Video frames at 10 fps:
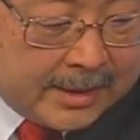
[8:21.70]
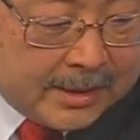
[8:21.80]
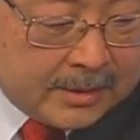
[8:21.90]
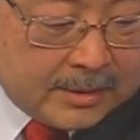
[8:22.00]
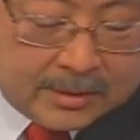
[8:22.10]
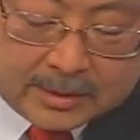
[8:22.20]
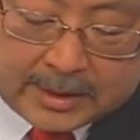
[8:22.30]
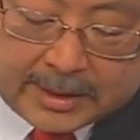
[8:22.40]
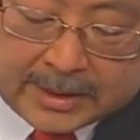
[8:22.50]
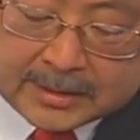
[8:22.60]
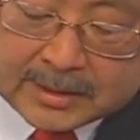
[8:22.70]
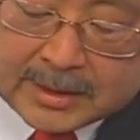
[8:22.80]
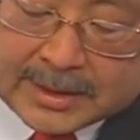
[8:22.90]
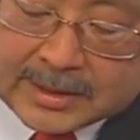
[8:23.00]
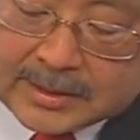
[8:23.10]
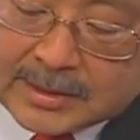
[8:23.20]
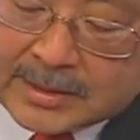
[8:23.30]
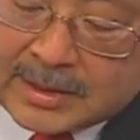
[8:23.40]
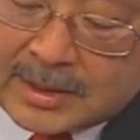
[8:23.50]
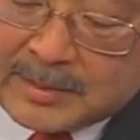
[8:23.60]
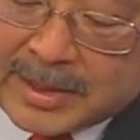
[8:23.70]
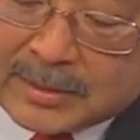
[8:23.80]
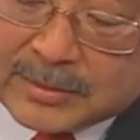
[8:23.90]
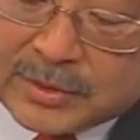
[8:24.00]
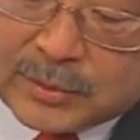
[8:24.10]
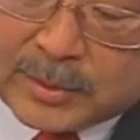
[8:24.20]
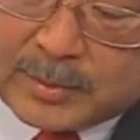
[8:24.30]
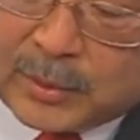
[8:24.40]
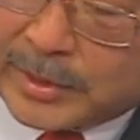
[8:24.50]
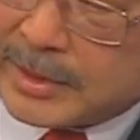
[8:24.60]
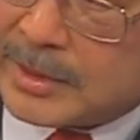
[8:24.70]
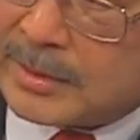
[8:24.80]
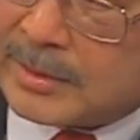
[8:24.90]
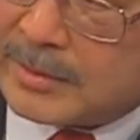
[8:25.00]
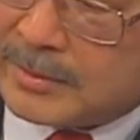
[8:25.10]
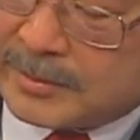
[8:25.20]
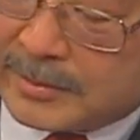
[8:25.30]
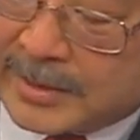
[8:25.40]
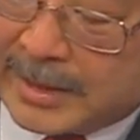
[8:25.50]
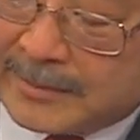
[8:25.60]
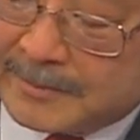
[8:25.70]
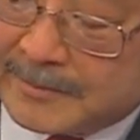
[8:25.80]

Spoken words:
layer and let it come out to a point. Okay?